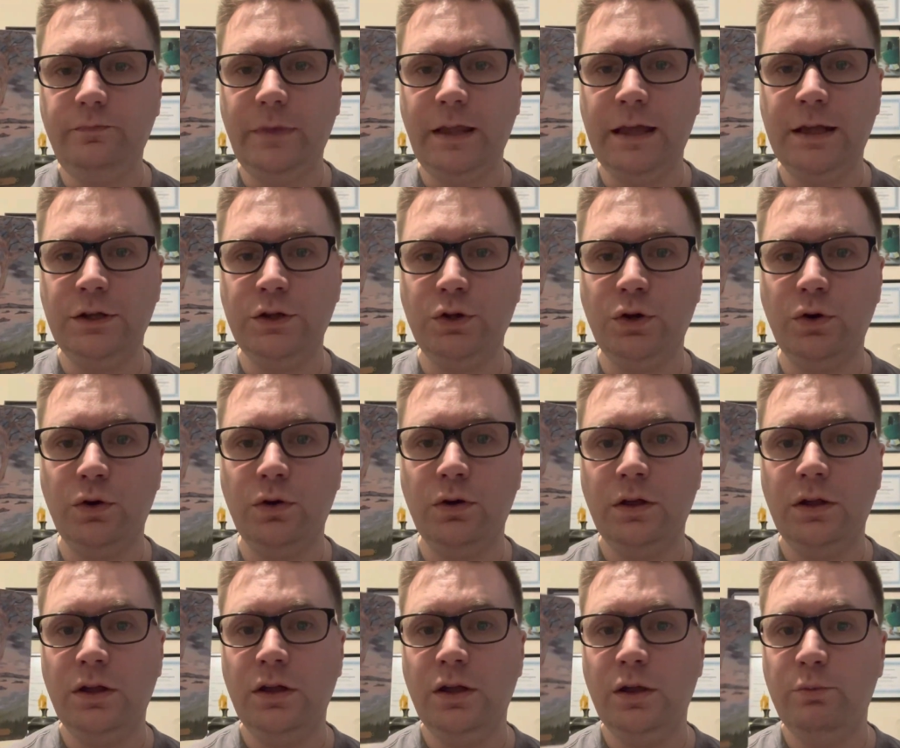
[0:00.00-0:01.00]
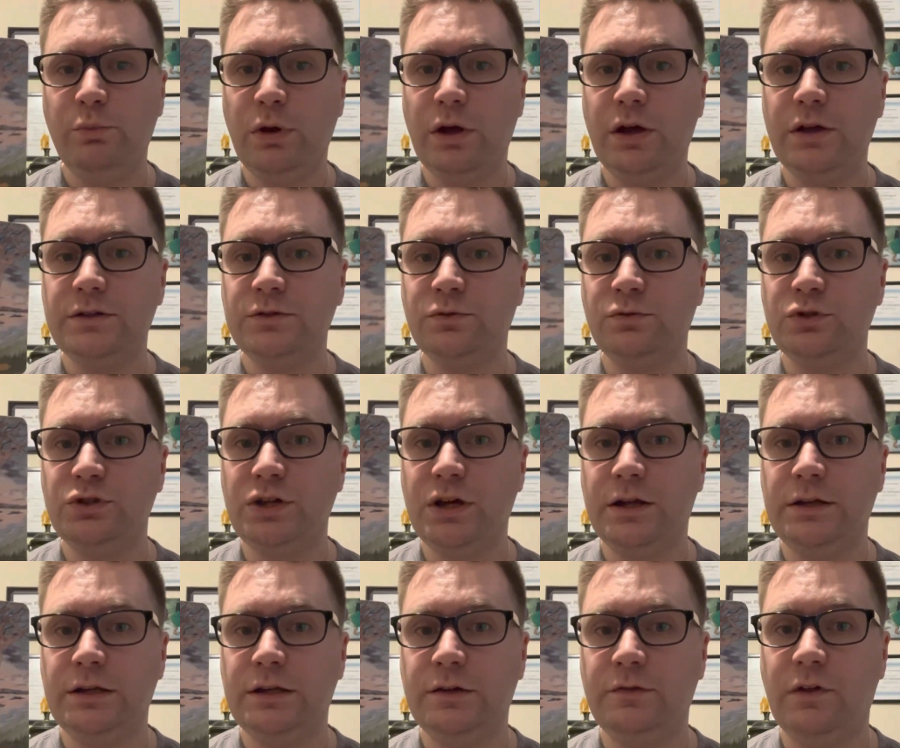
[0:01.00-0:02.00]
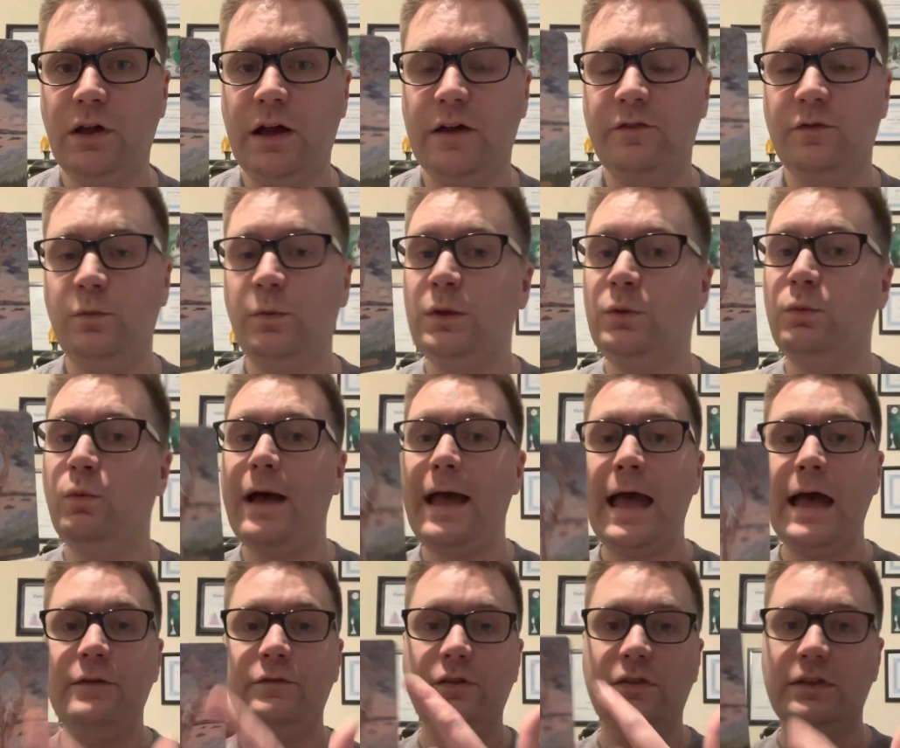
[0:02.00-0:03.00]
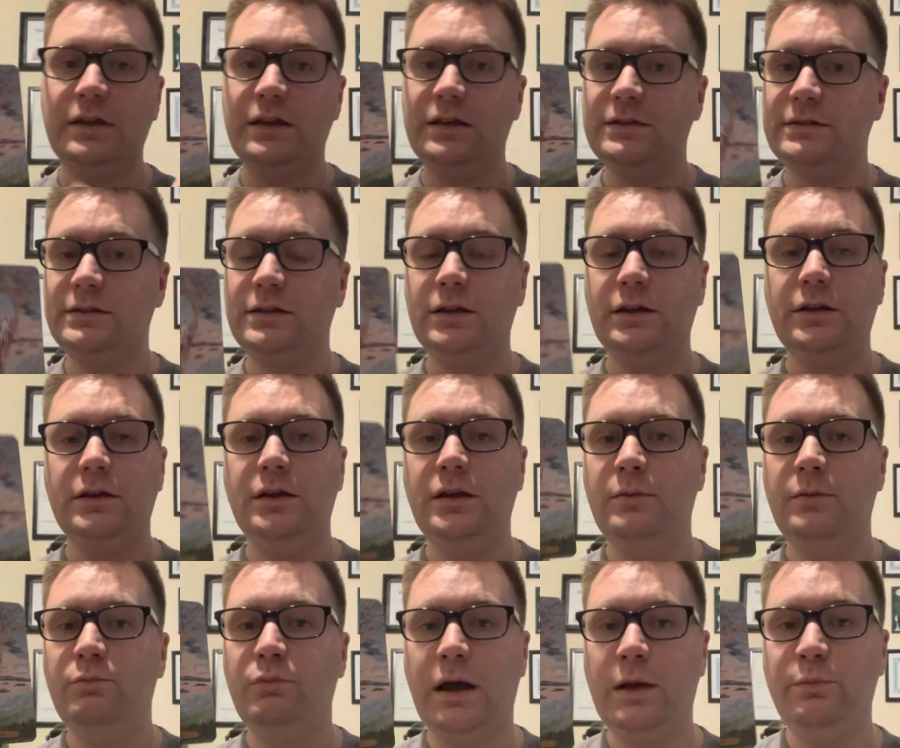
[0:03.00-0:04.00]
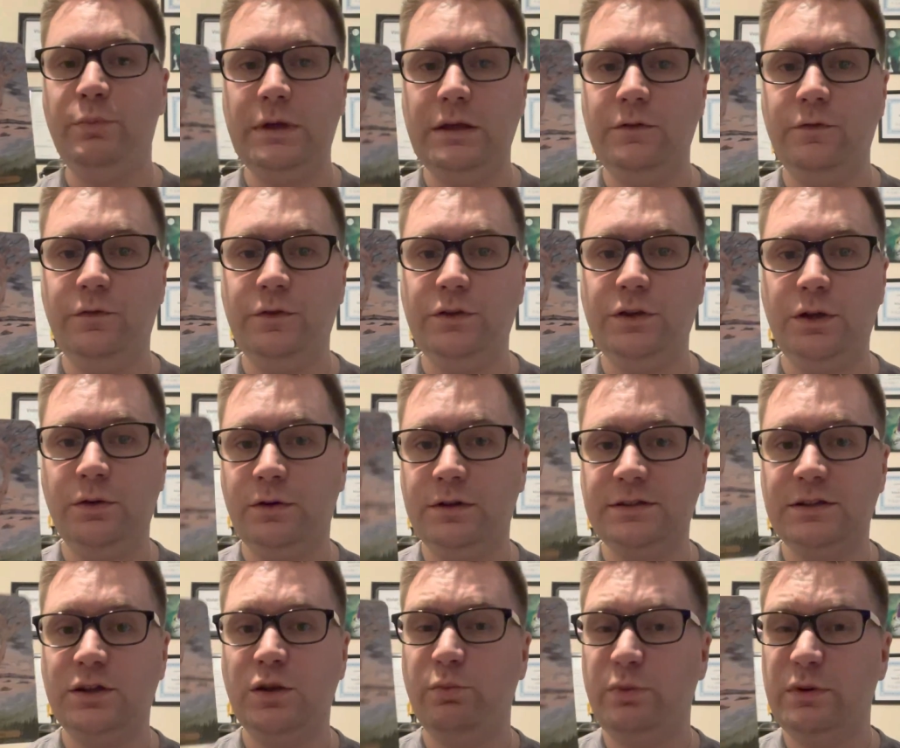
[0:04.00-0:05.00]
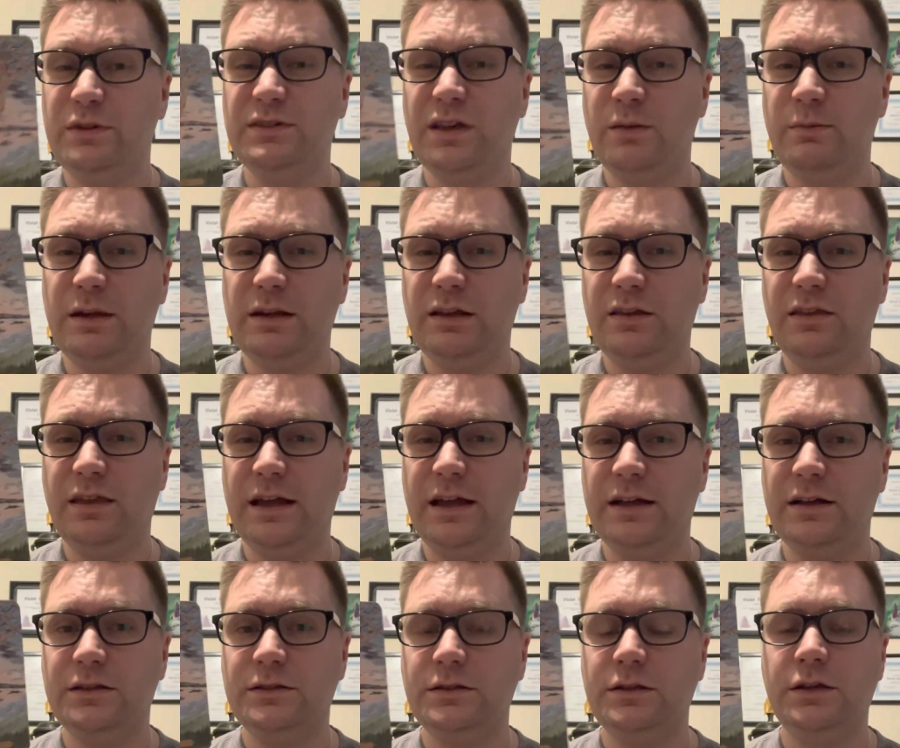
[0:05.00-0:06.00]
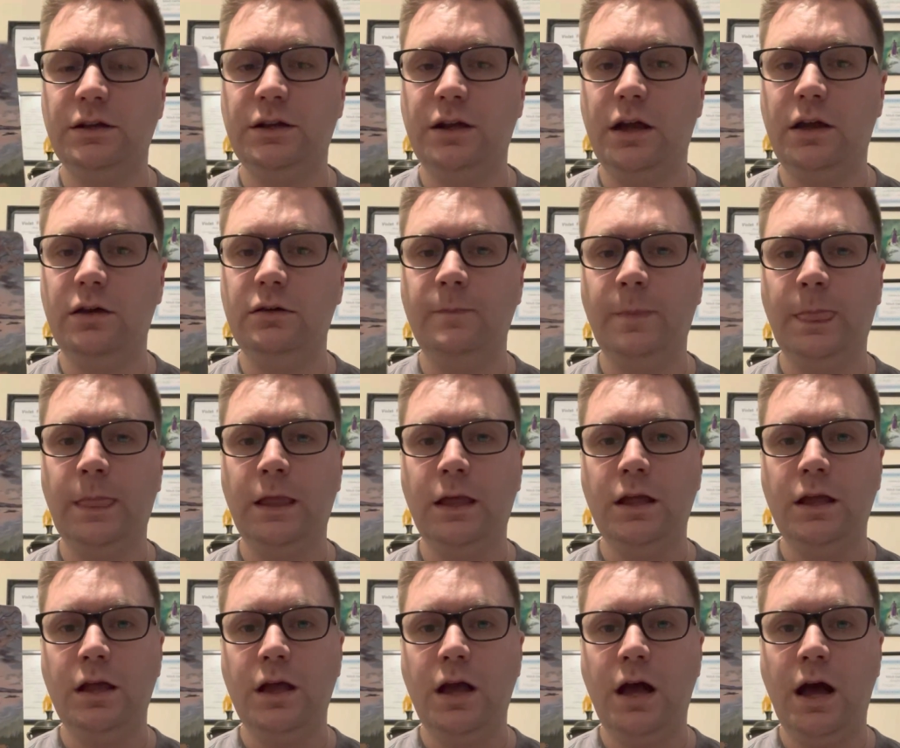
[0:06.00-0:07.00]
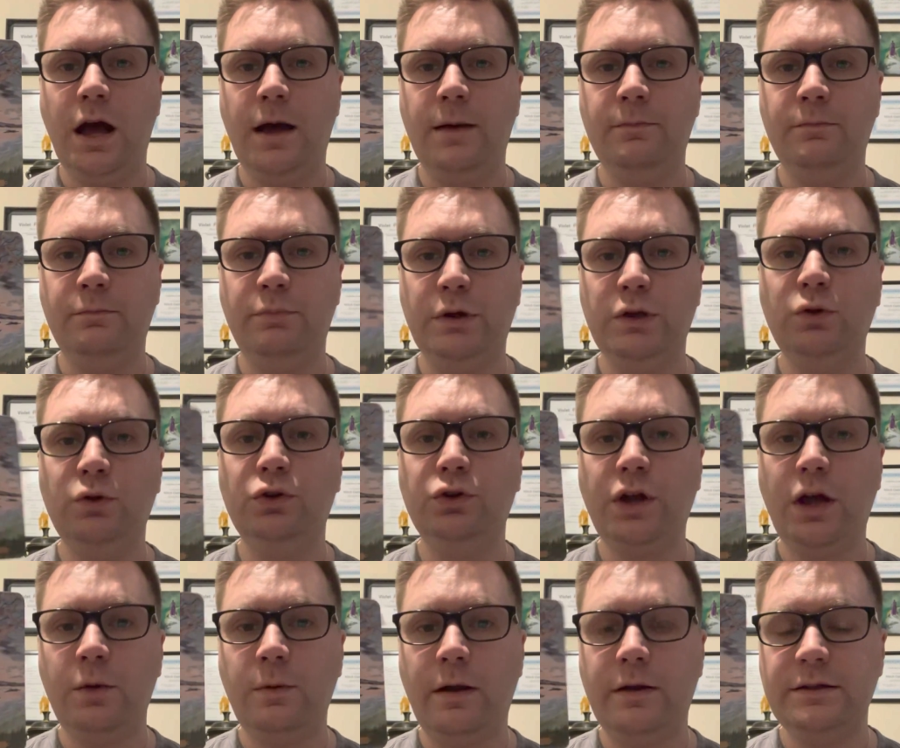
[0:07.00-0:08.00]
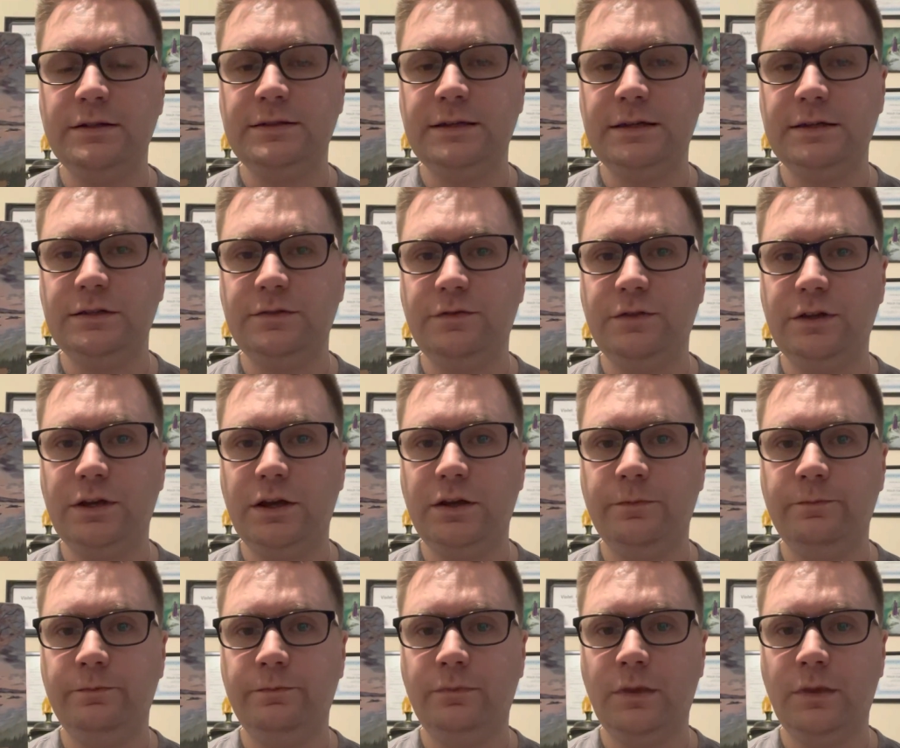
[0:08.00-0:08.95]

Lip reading: in your personal journey of life with whatever this might be for you? Because it could be so many things, you know. But you'll know where it sits for you.